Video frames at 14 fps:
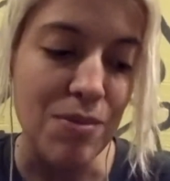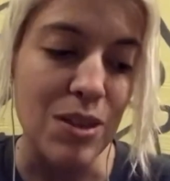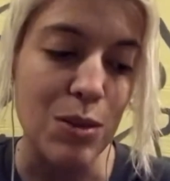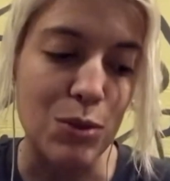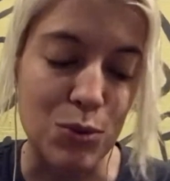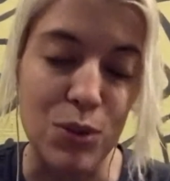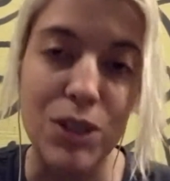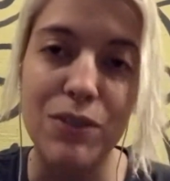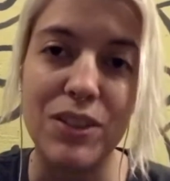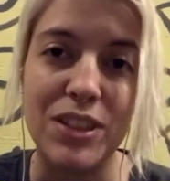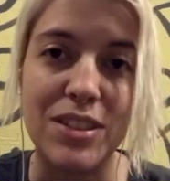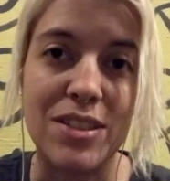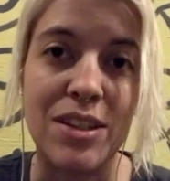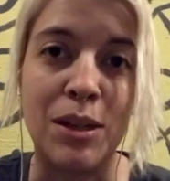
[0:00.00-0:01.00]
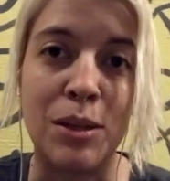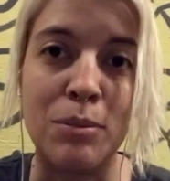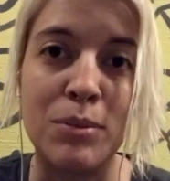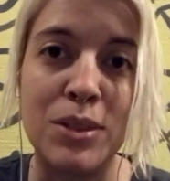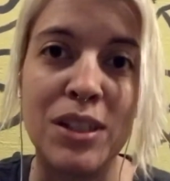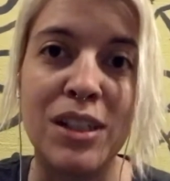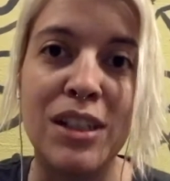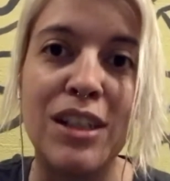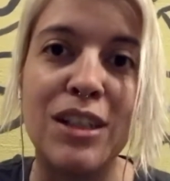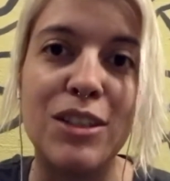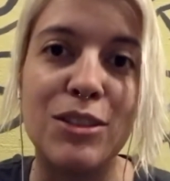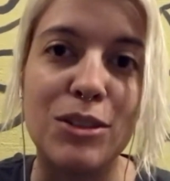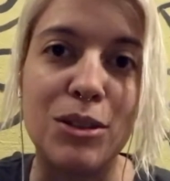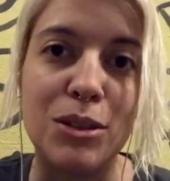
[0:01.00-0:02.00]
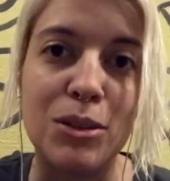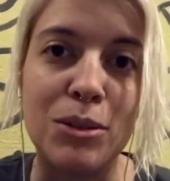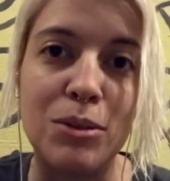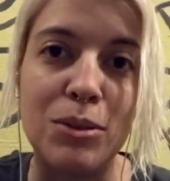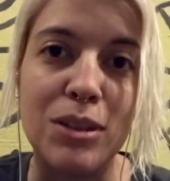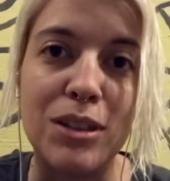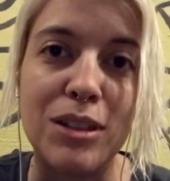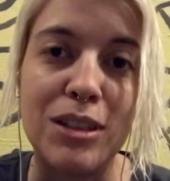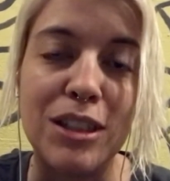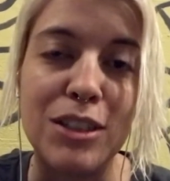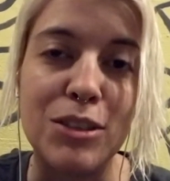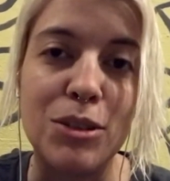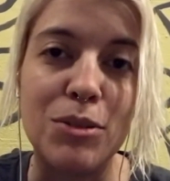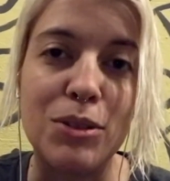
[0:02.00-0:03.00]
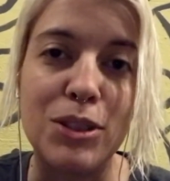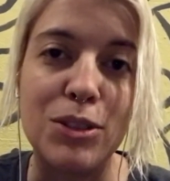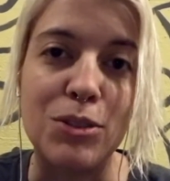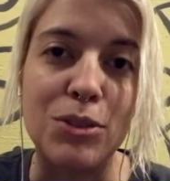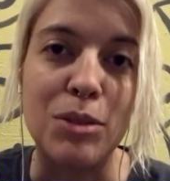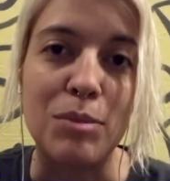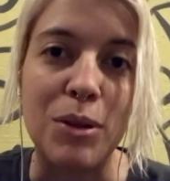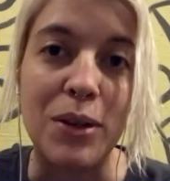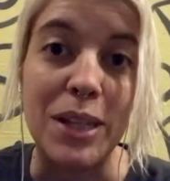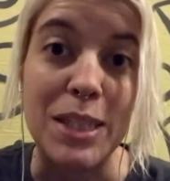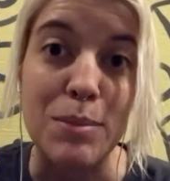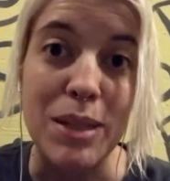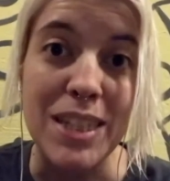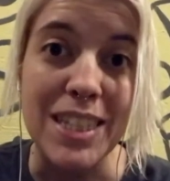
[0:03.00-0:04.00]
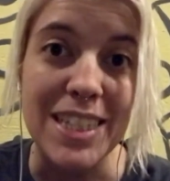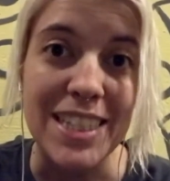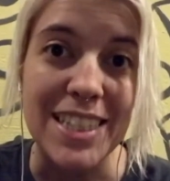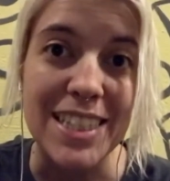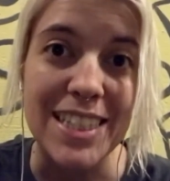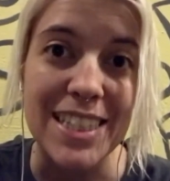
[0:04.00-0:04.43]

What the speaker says: was one of these times. So let's go on and talk about expenses.